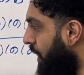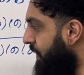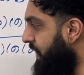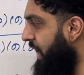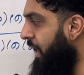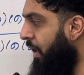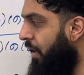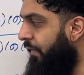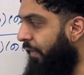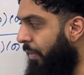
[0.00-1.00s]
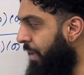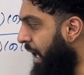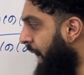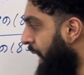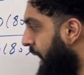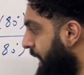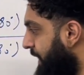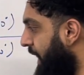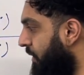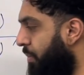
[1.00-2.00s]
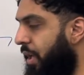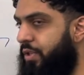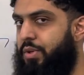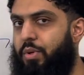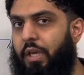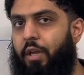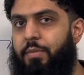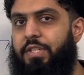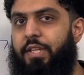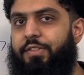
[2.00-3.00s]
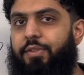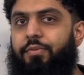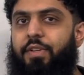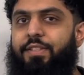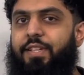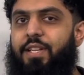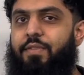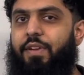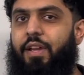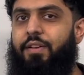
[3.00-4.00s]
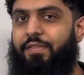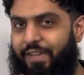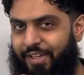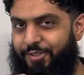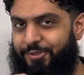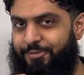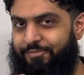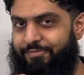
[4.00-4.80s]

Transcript: of C from A is 11.2 kilometers to three significant figures.